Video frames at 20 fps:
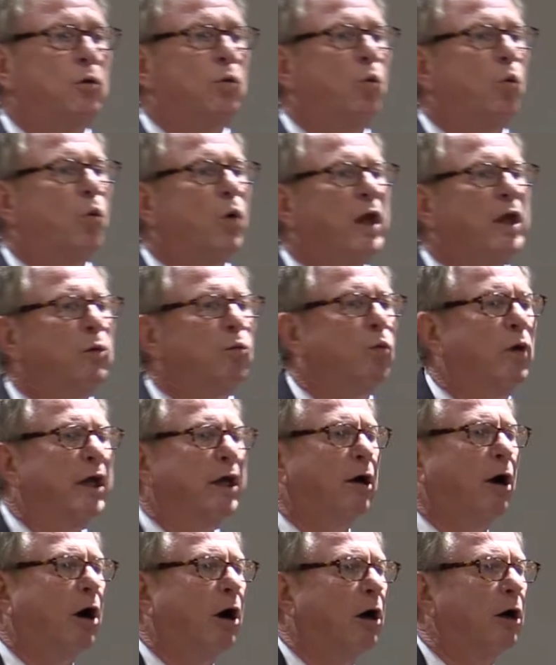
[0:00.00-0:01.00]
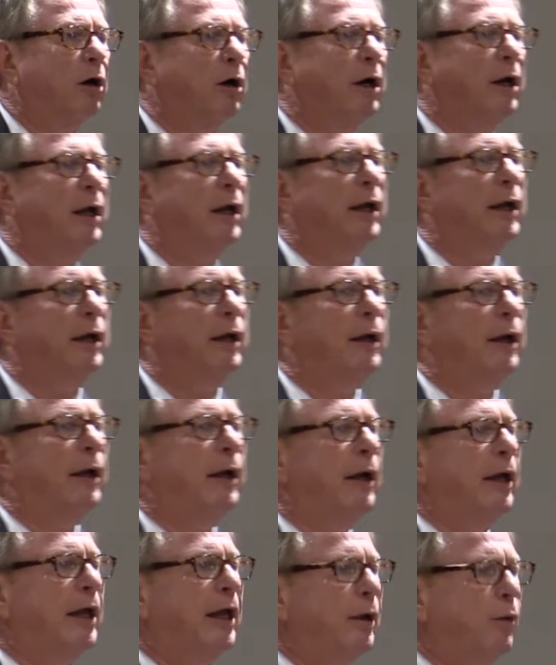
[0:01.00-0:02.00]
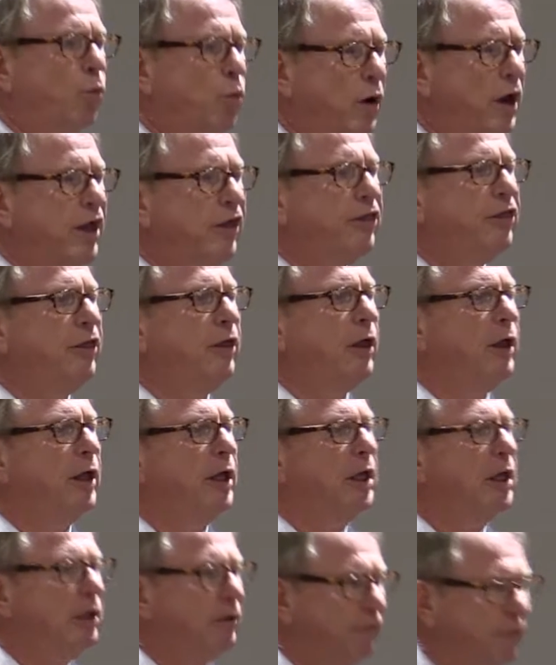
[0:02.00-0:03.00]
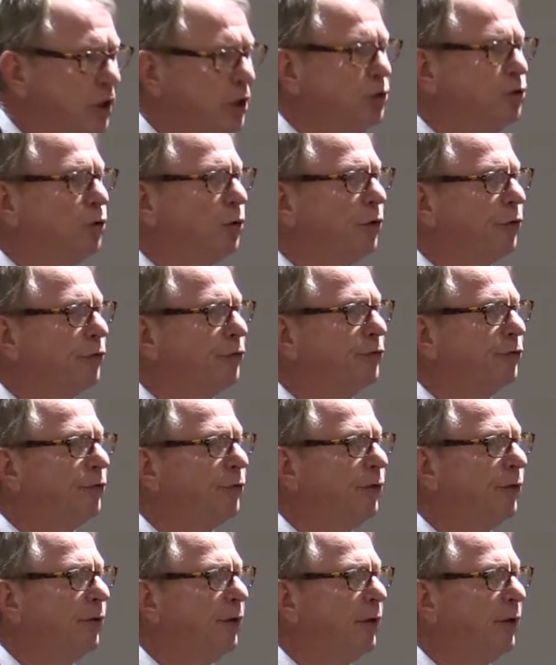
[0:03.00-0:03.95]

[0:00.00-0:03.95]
when we are with individuals.